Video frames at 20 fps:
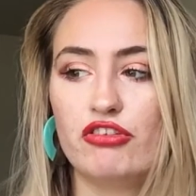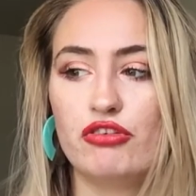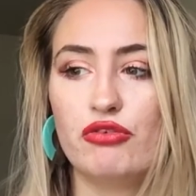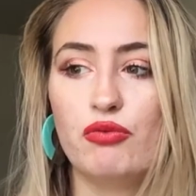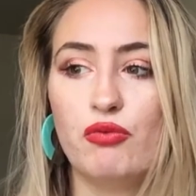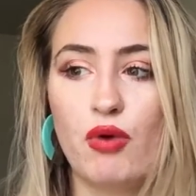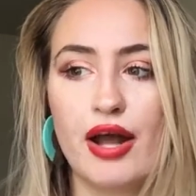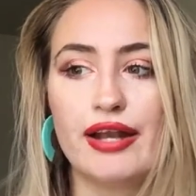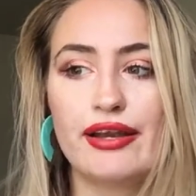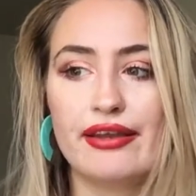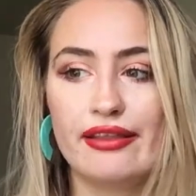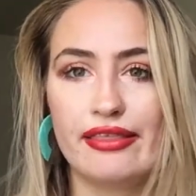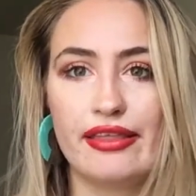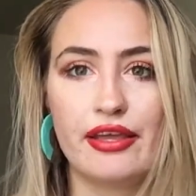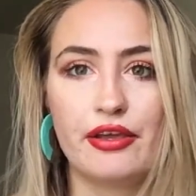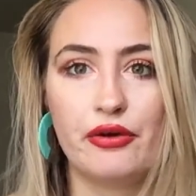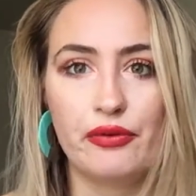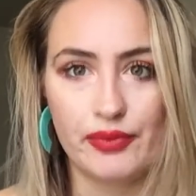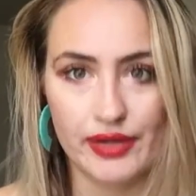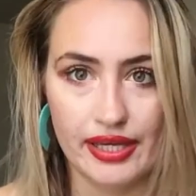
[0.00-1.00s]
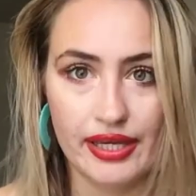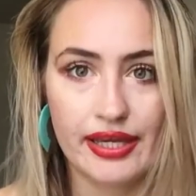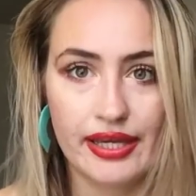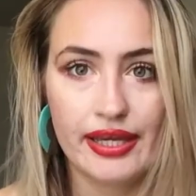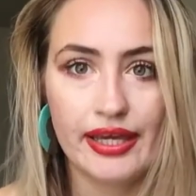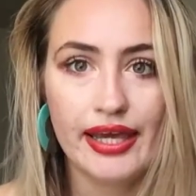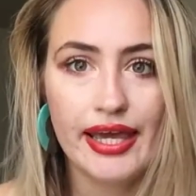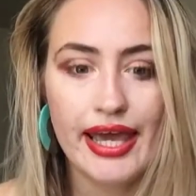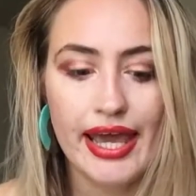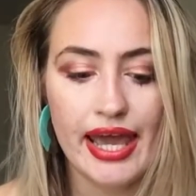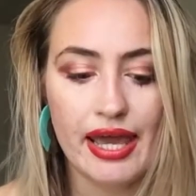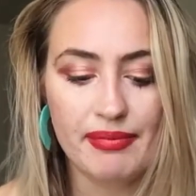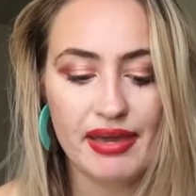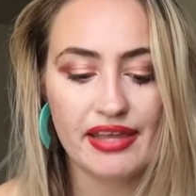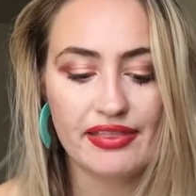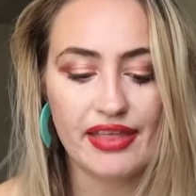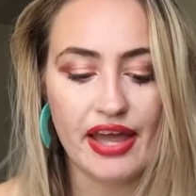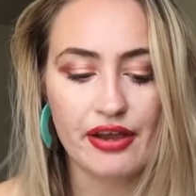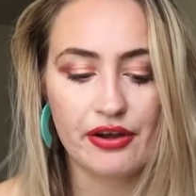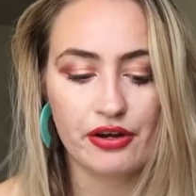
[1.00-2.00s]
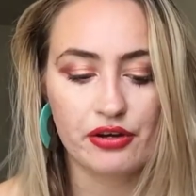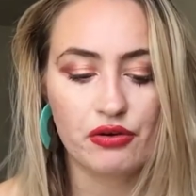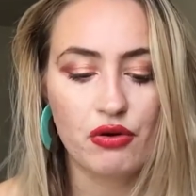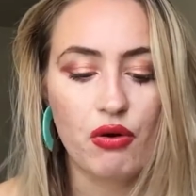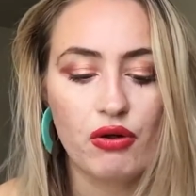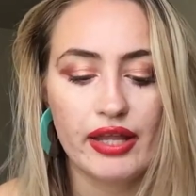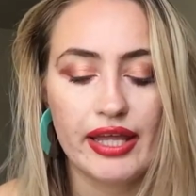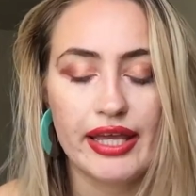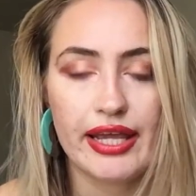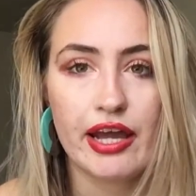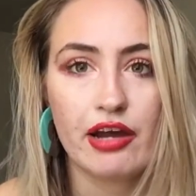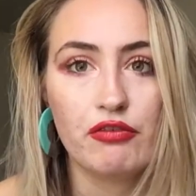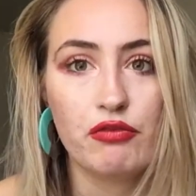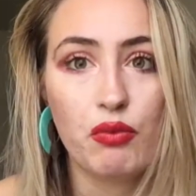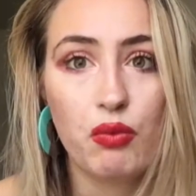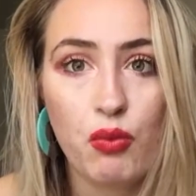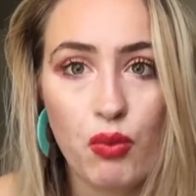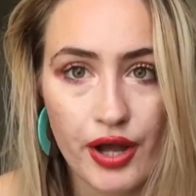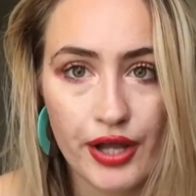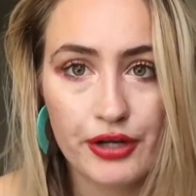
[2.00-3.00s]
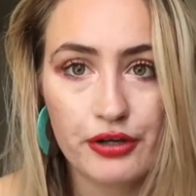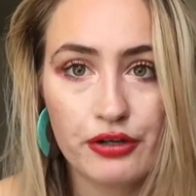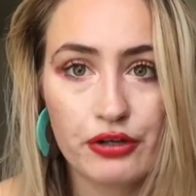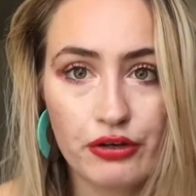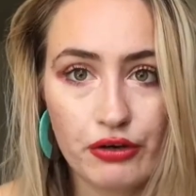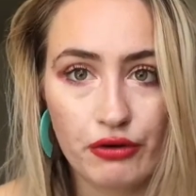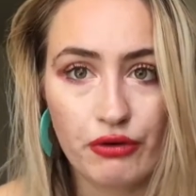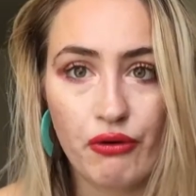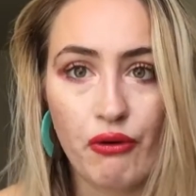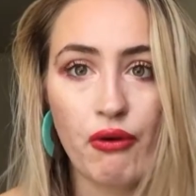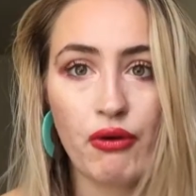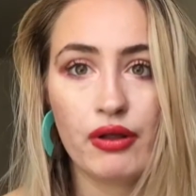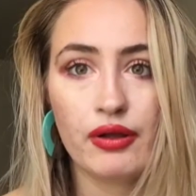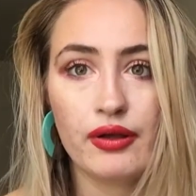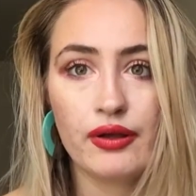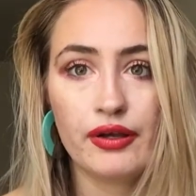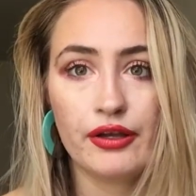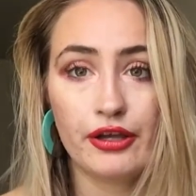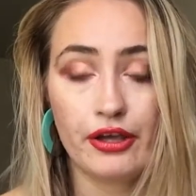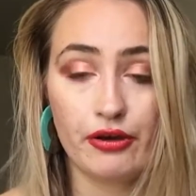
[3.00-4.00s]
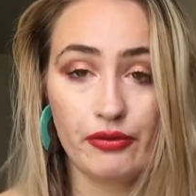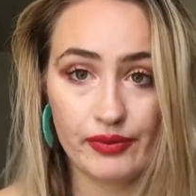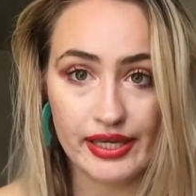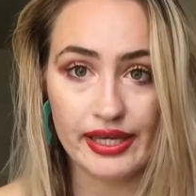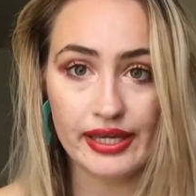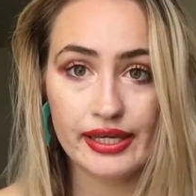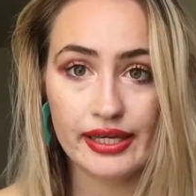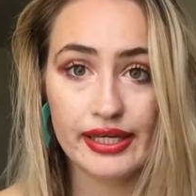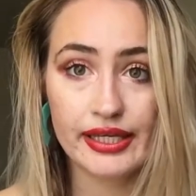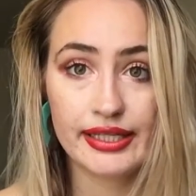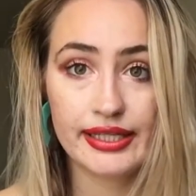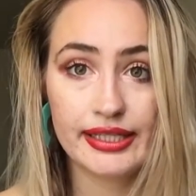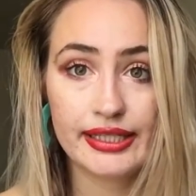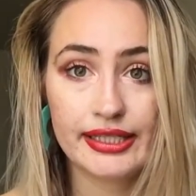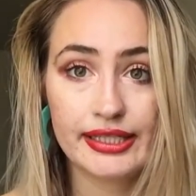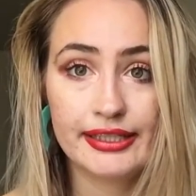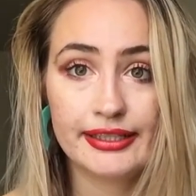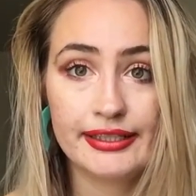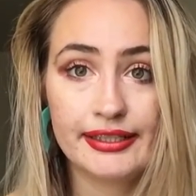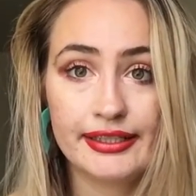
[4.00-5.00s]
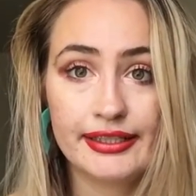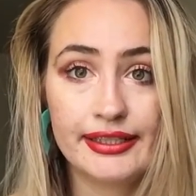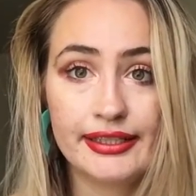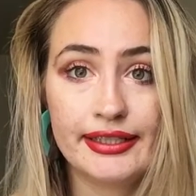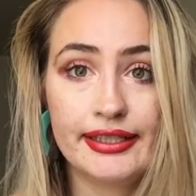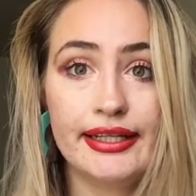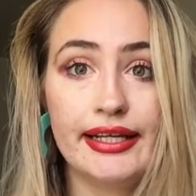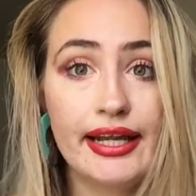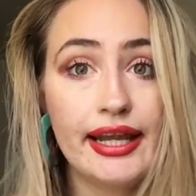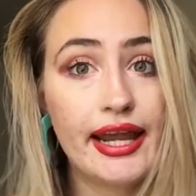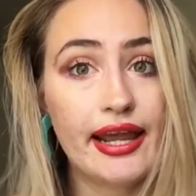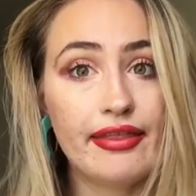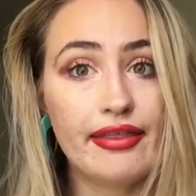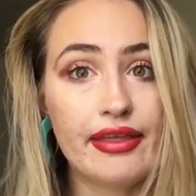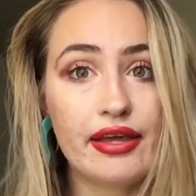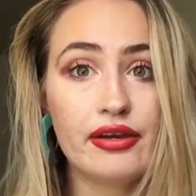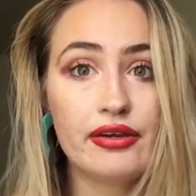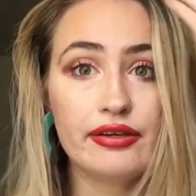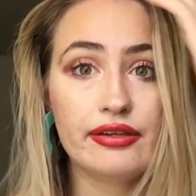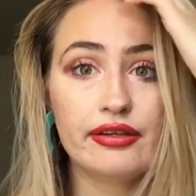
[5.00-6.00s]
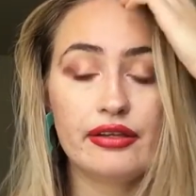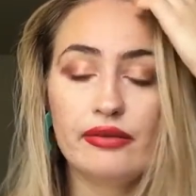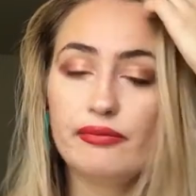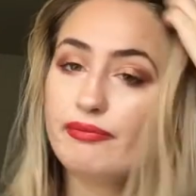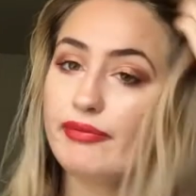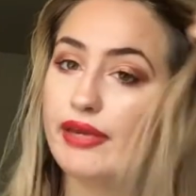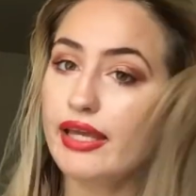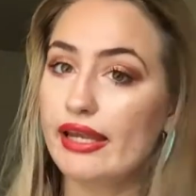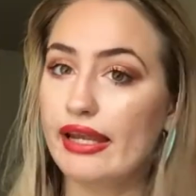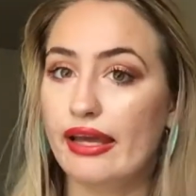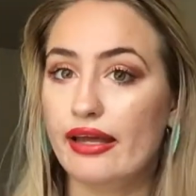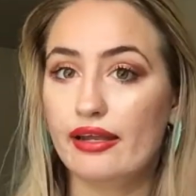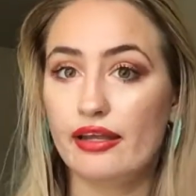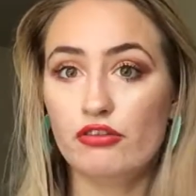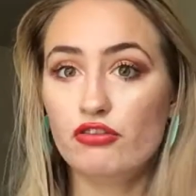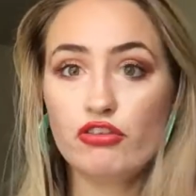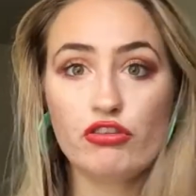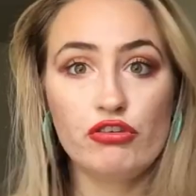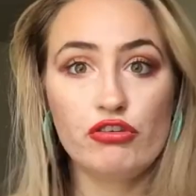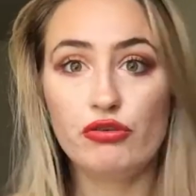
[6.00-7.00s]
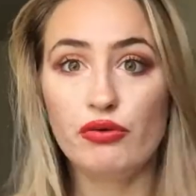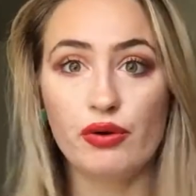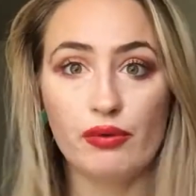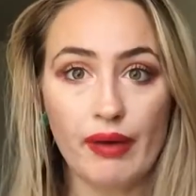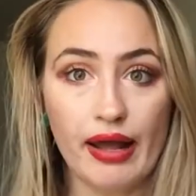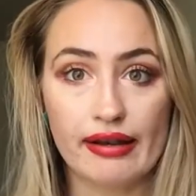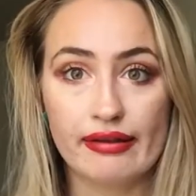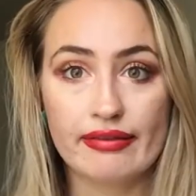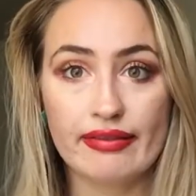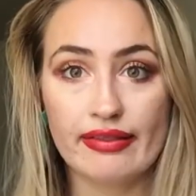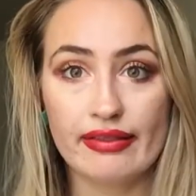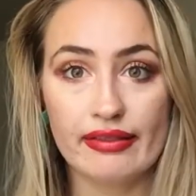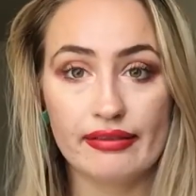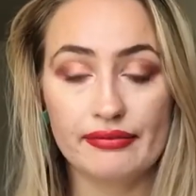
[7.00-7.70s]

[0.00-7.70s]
do one thing a week and make that your goal. Like, have one goal a week, and then meet it and just do it once.